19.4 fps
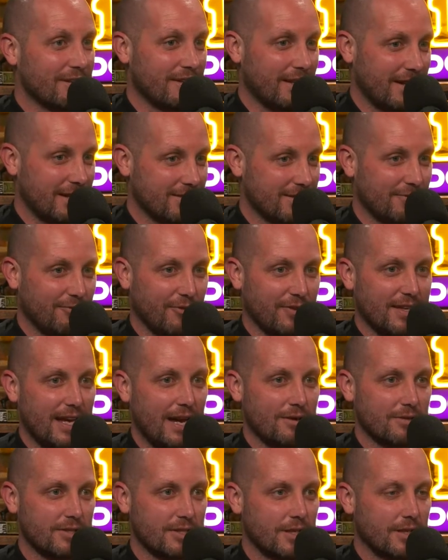Like I said, for the
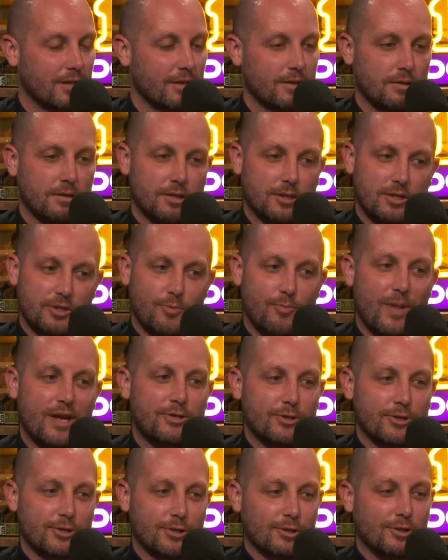Galaxy, your
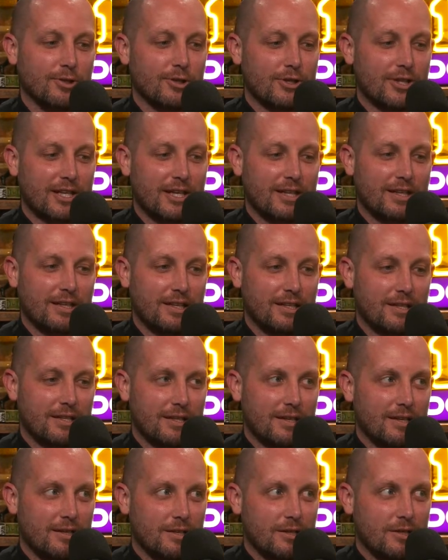metrics are looking
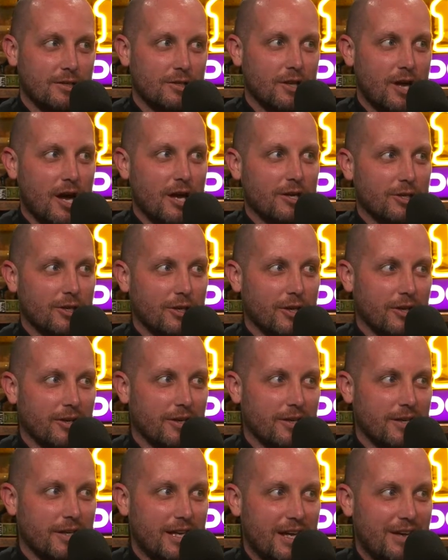not good.
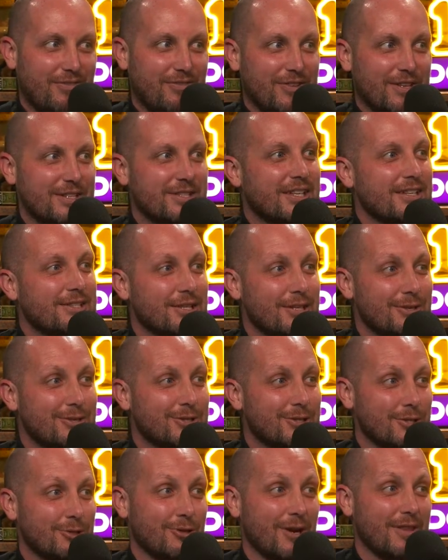If this
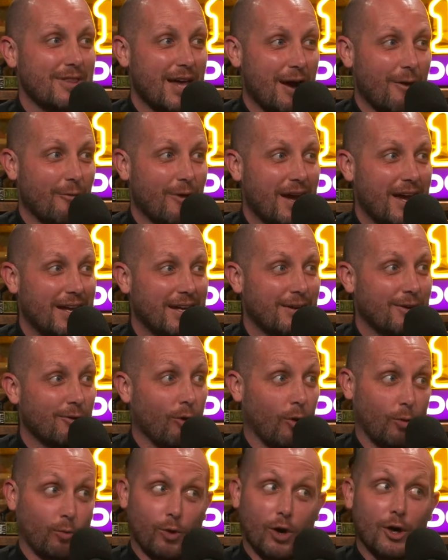continues to trend that way
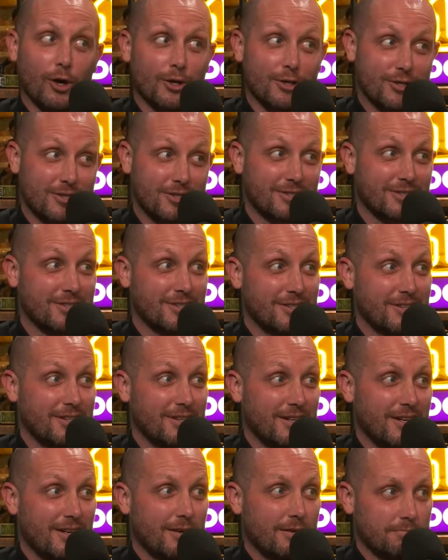or worse,
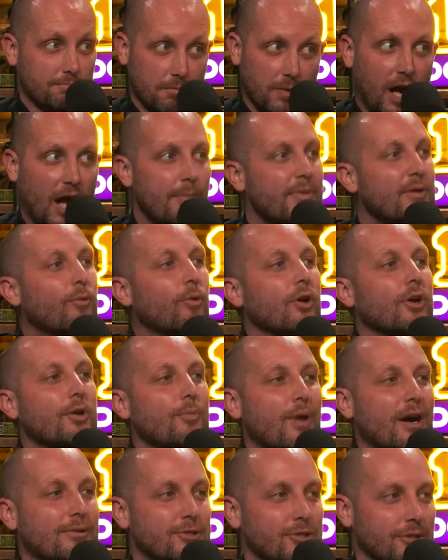I'd be worried
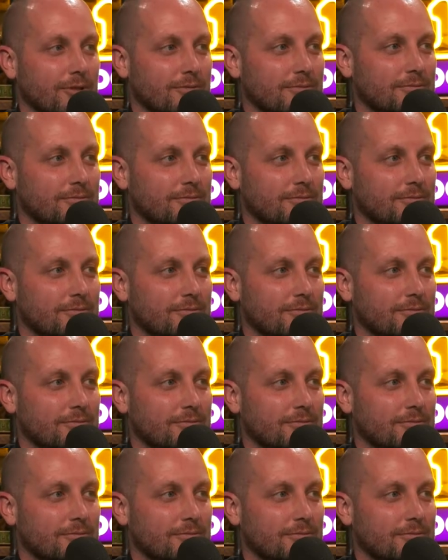about you.